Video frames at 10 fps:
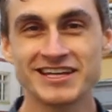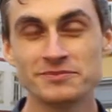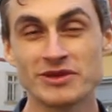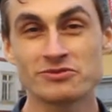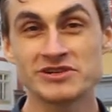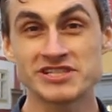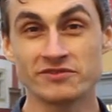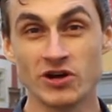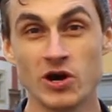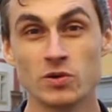EDP
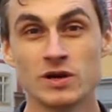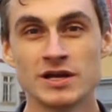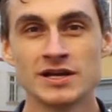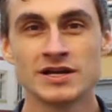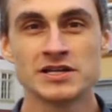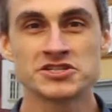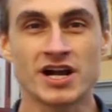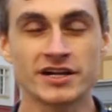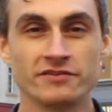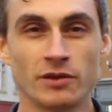370,
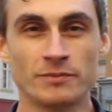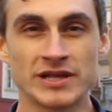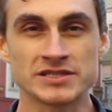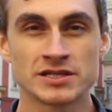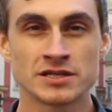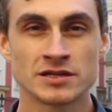Child Development.